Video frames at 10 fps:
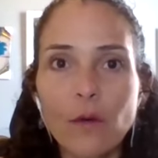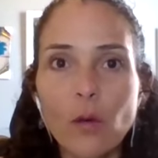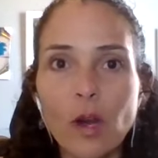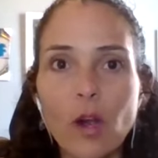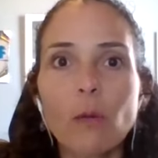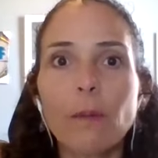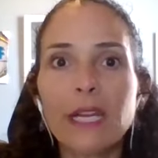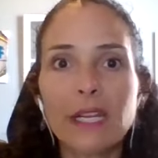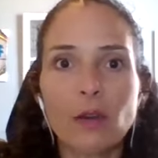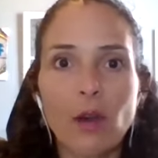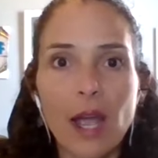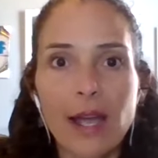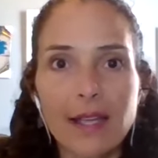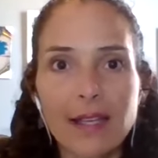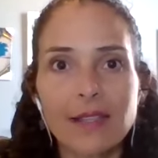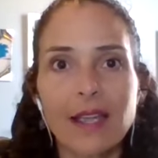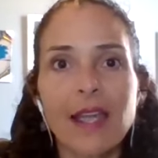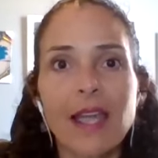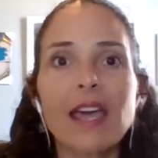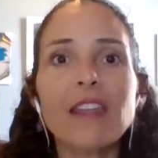for opening your eyes.
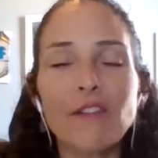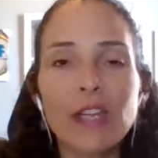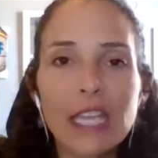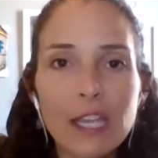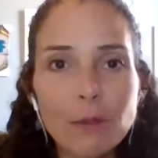And if it